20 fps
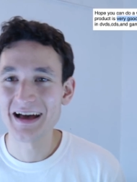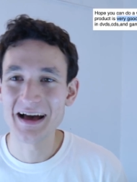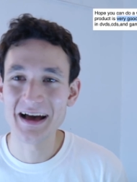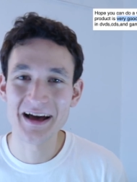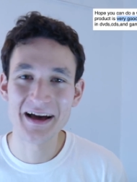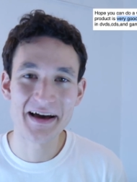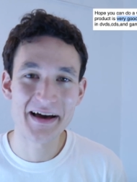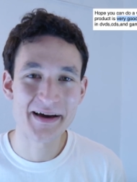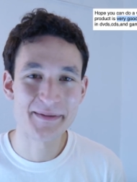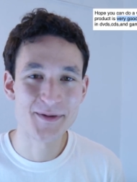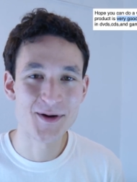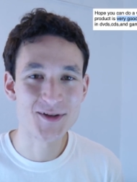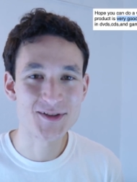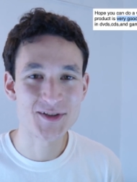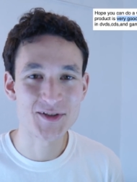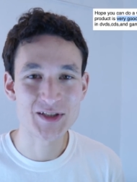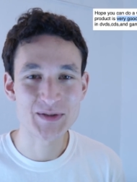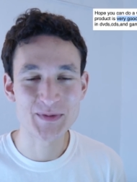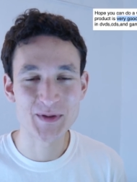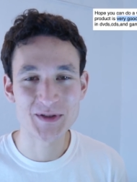I'm
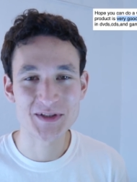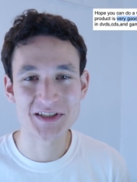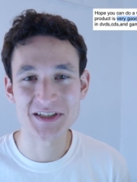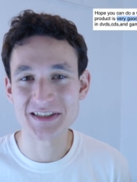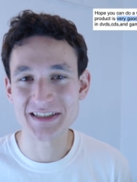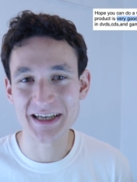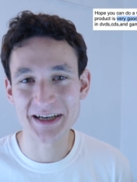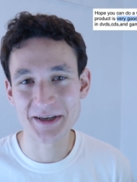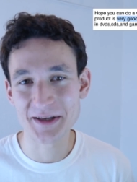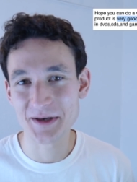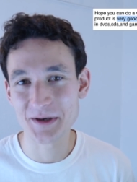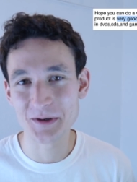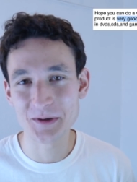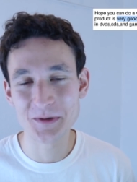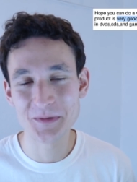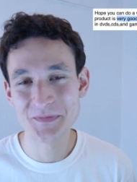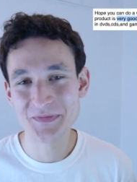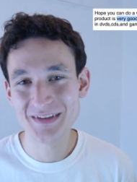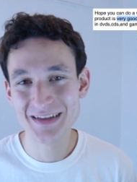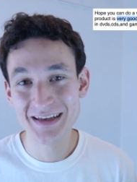also supposed to tell
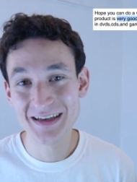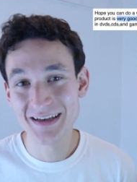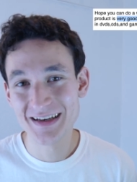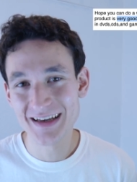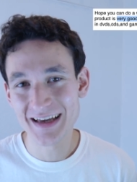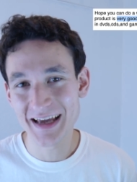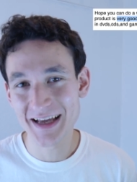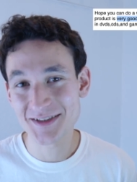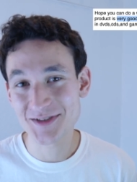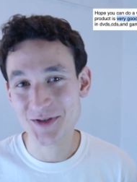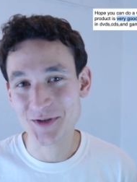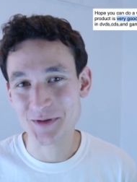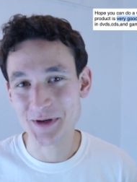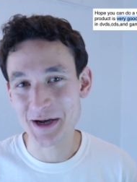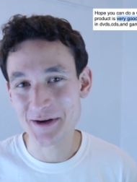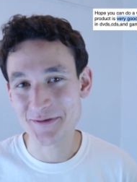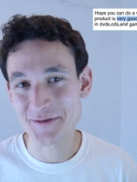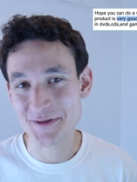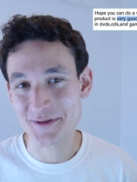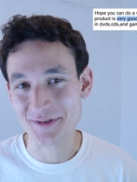you, it's
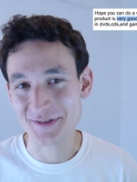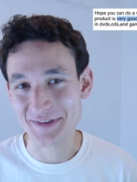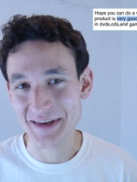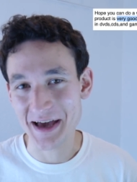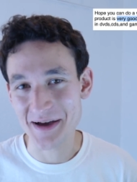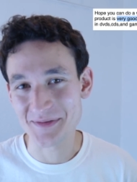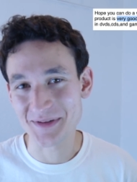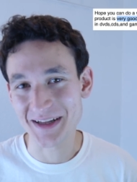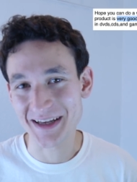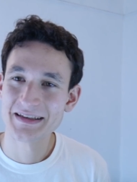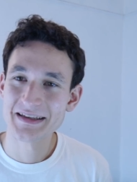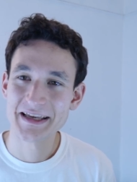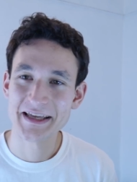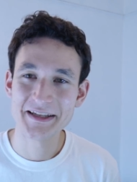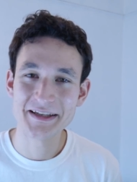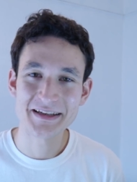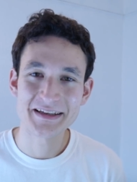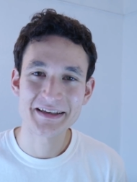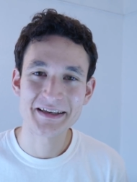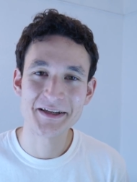great for the family.
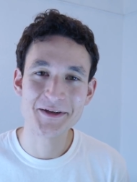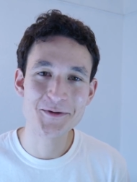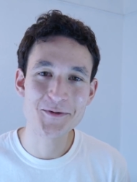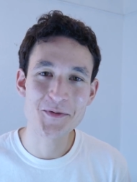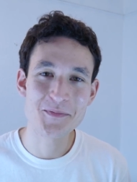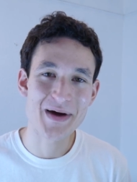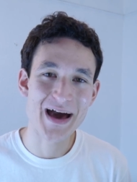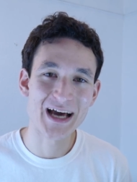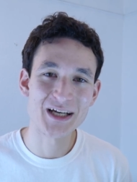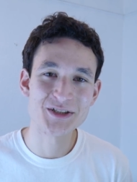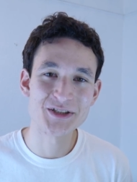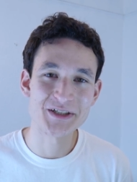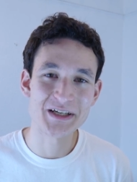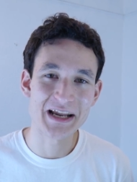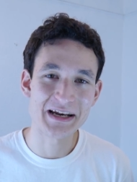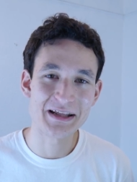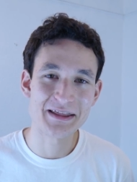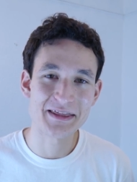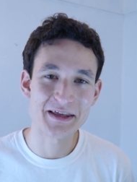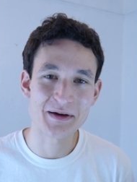Can you imagine
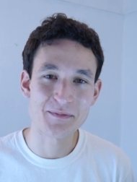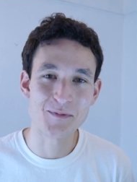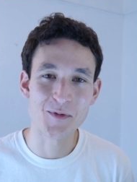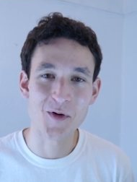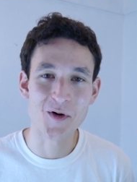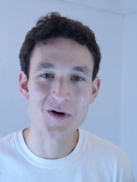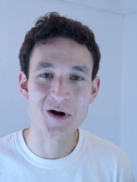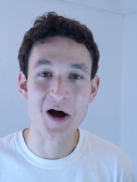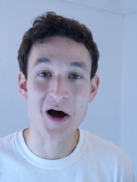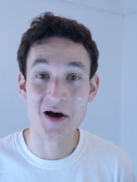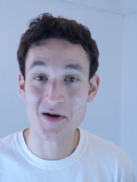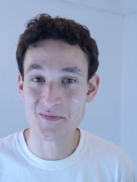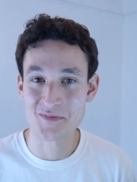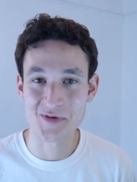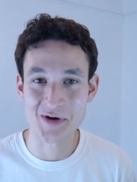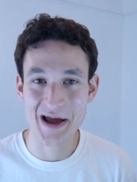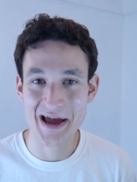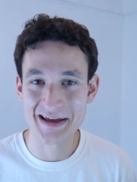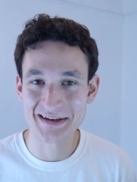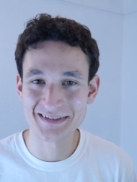anything more on
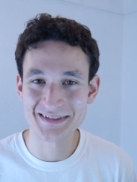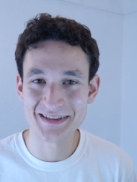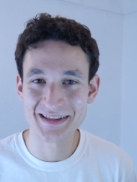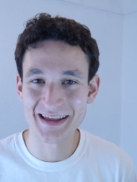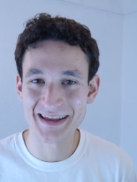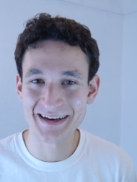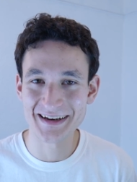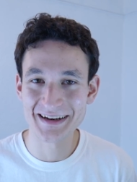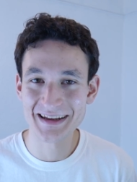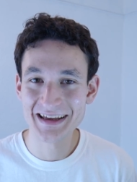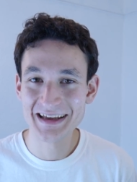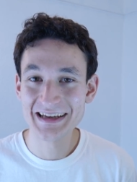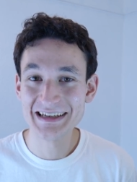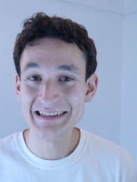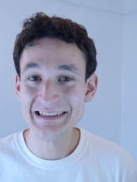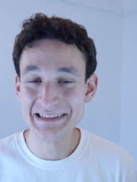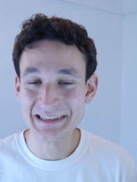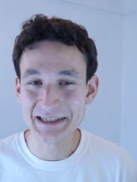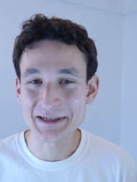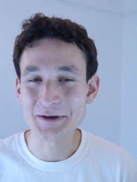brand than
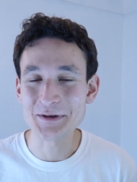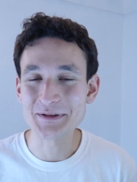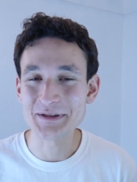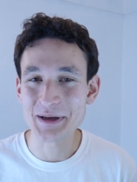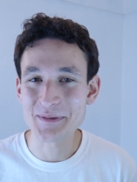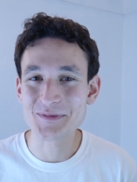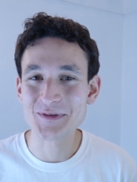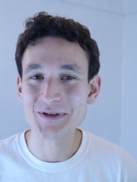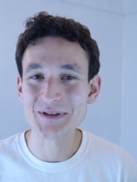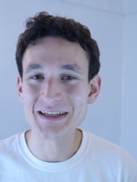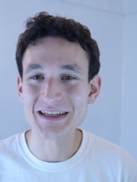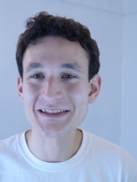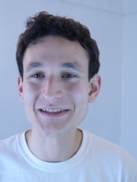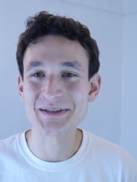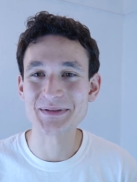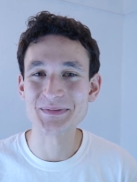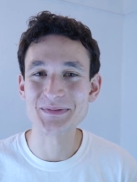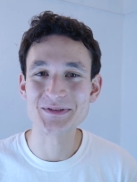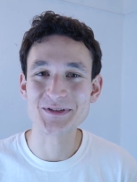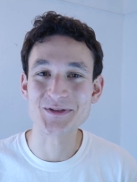
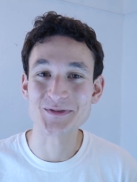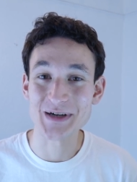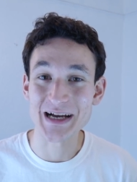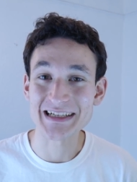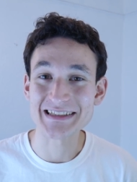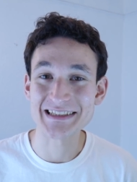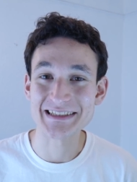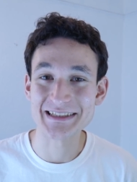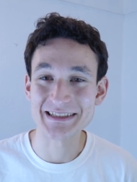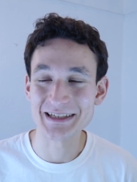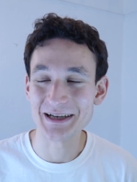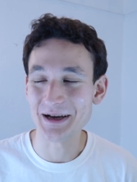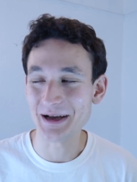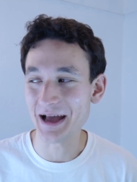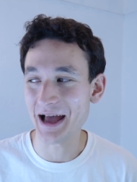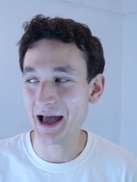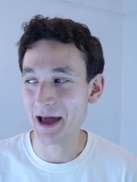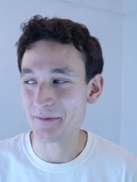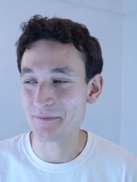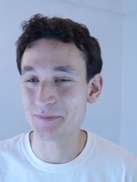neoliberalism directed
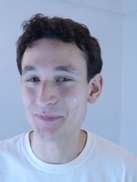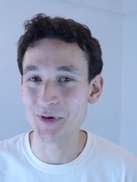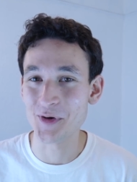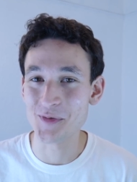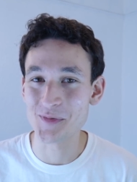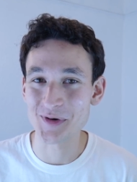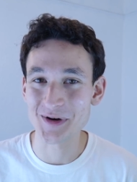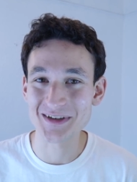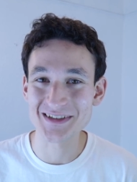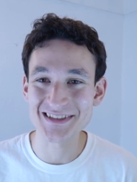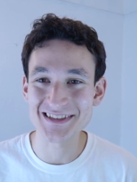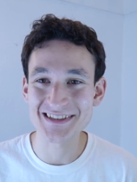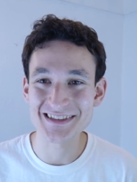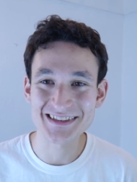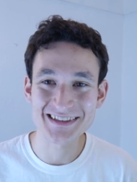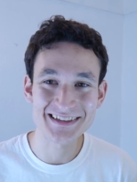at boomers?